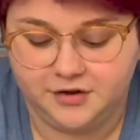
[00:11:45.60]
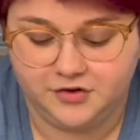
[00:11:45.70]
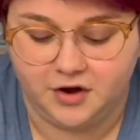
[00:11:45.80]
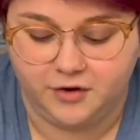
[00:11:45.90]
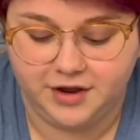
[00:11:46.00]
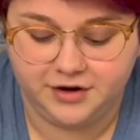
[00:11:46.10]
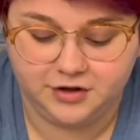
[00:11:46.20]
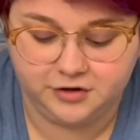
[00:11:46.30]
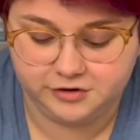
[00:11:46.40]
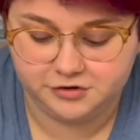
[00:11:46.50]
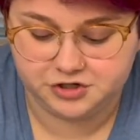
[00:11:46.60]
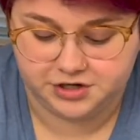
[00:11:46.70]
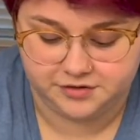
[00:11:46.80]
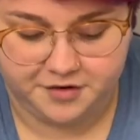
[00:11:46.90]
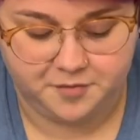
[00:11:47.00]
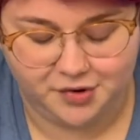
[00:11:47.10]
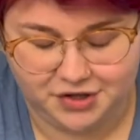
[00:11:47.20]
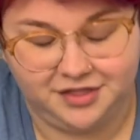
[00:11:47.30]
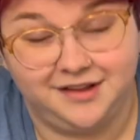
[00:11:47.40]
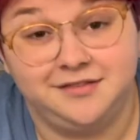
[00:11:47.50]
So in conclusion,
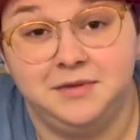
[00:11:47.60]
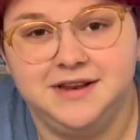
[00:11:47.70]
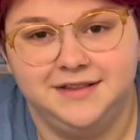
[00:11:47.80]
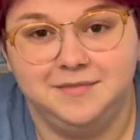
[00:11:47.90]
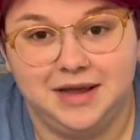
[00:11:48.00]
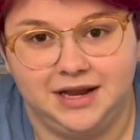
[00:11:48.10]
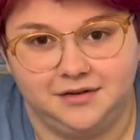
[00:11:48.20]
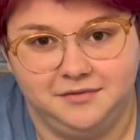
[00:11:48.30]
put less meat in the pan.